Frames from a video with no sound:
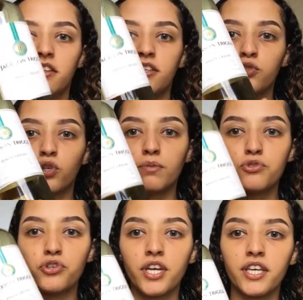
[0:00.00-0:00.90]
This is what
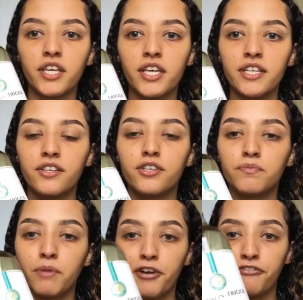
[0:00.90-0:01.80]
I'm drinking. This is
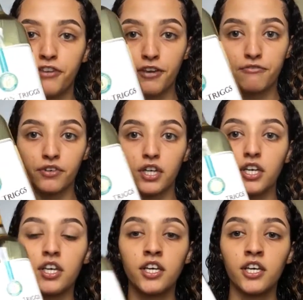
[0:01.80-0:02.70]
my
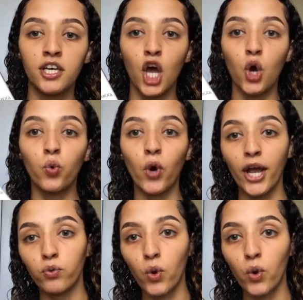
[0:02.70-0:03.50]
favorite white